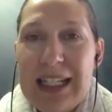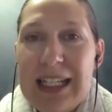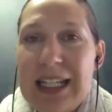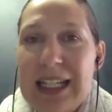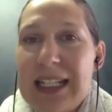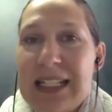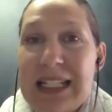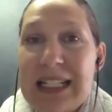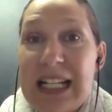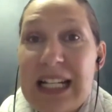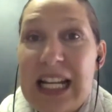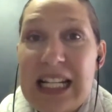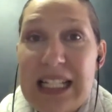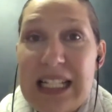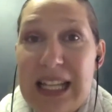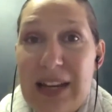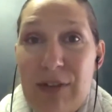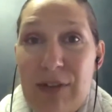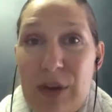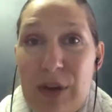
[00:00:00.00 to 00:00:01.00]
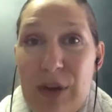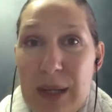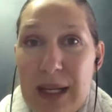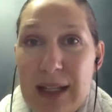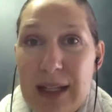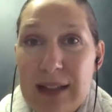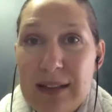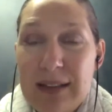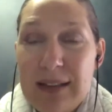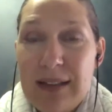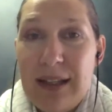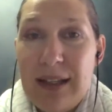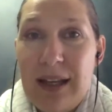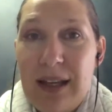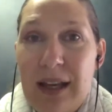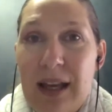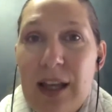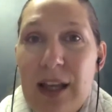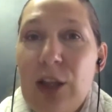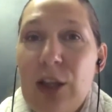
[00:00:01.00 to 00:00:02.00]
it's clutter everywhere.
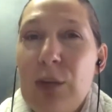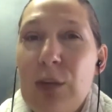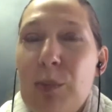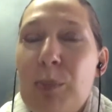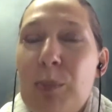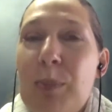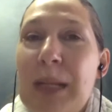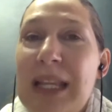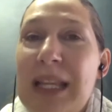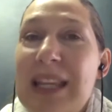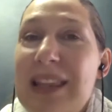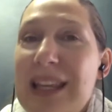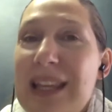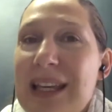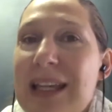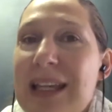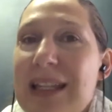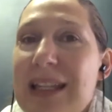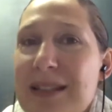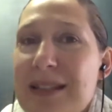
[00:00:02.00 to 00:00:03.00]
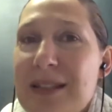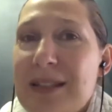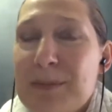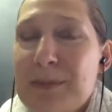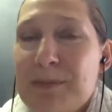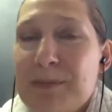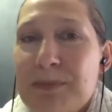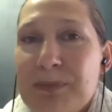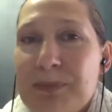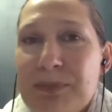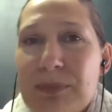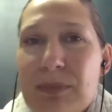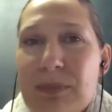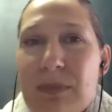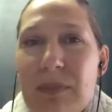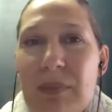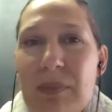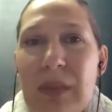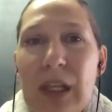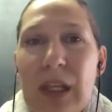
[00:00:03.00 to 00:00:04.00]
But the thing is,
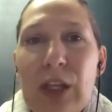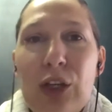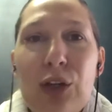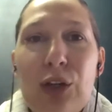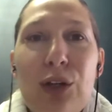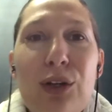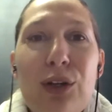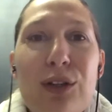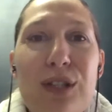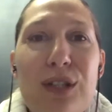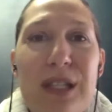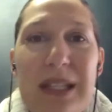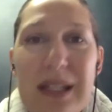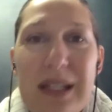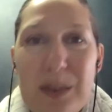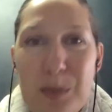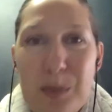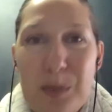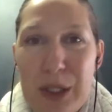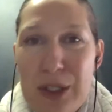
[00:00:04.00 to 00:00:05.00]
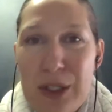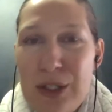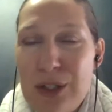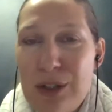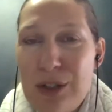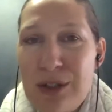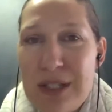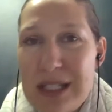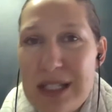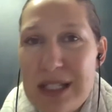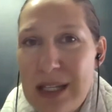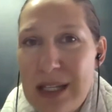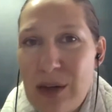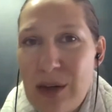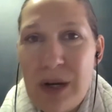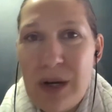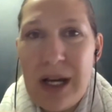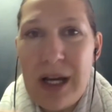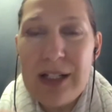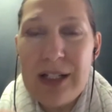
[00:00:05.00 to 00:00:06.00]
you don't see it because you see
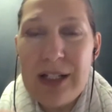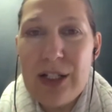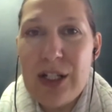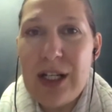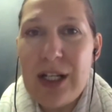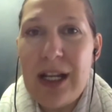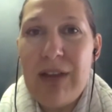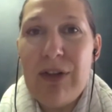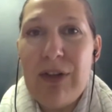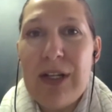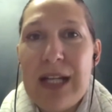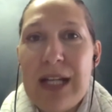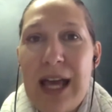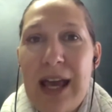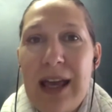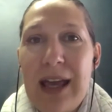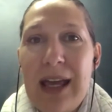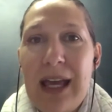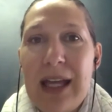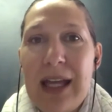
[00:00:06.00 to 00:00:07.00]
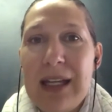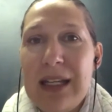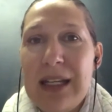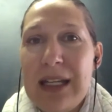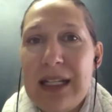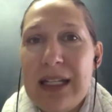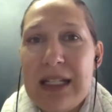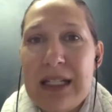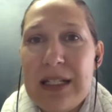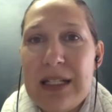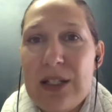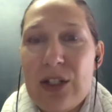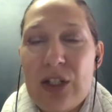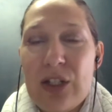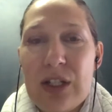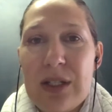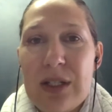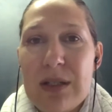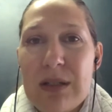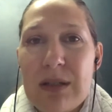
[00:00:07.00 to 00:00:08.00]
your kitchen every day and it is
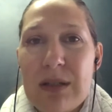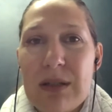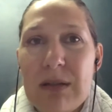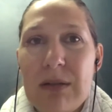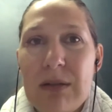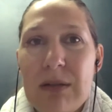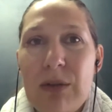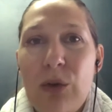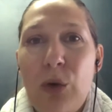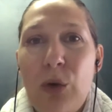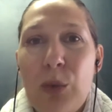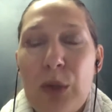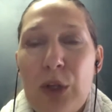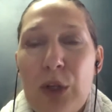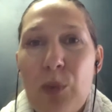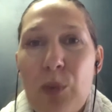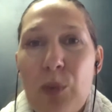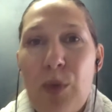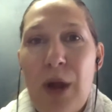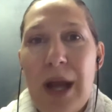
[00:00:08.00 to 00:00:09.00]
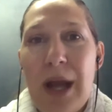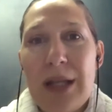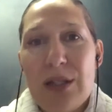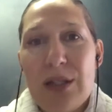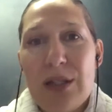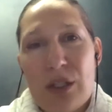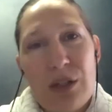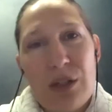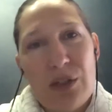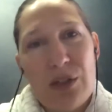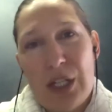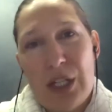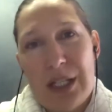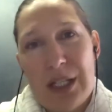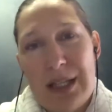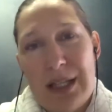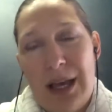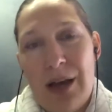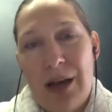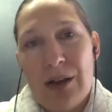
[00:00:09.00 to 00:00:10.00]
just normal. Your brain sort of
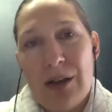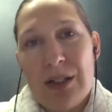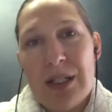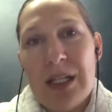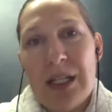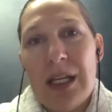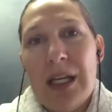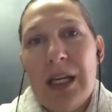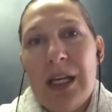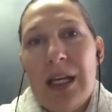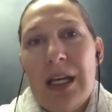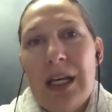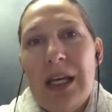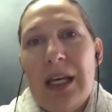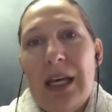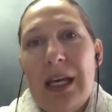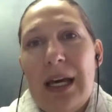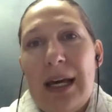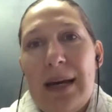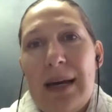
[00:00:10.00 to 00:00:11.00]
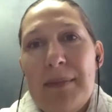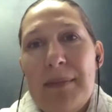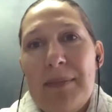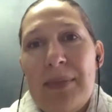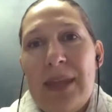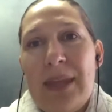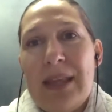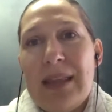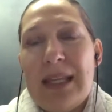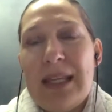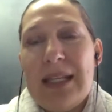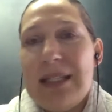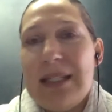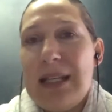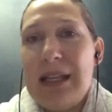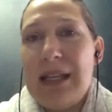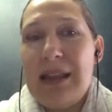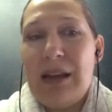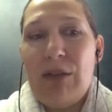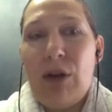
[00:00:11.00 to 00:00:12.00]
shuts out that there's
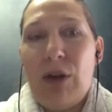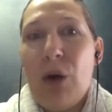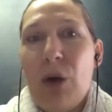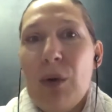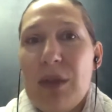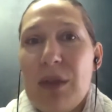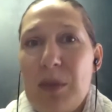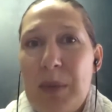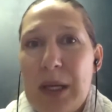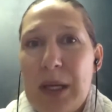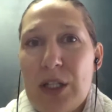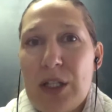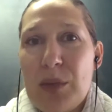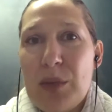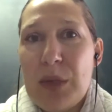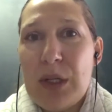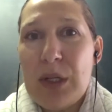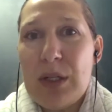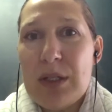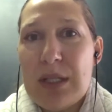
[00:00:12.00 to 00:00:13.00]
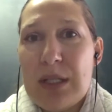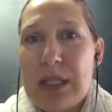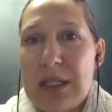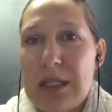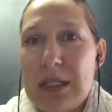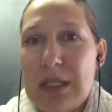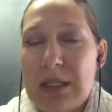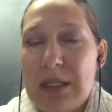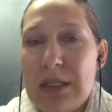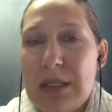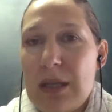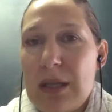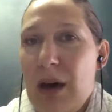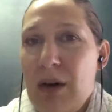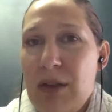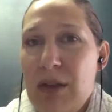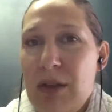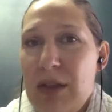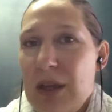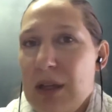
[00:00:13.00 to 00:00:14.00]
anything wrong with the picture, because this is
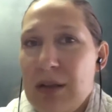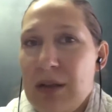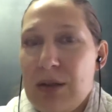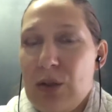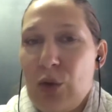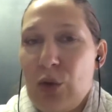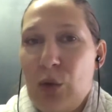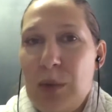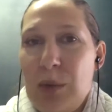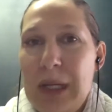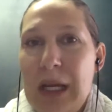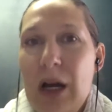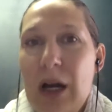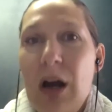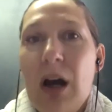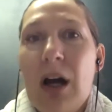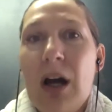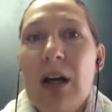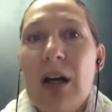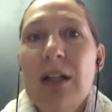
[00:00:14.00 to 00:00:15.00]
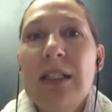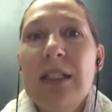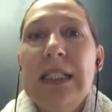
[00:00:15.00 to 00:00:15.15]
how things normally are.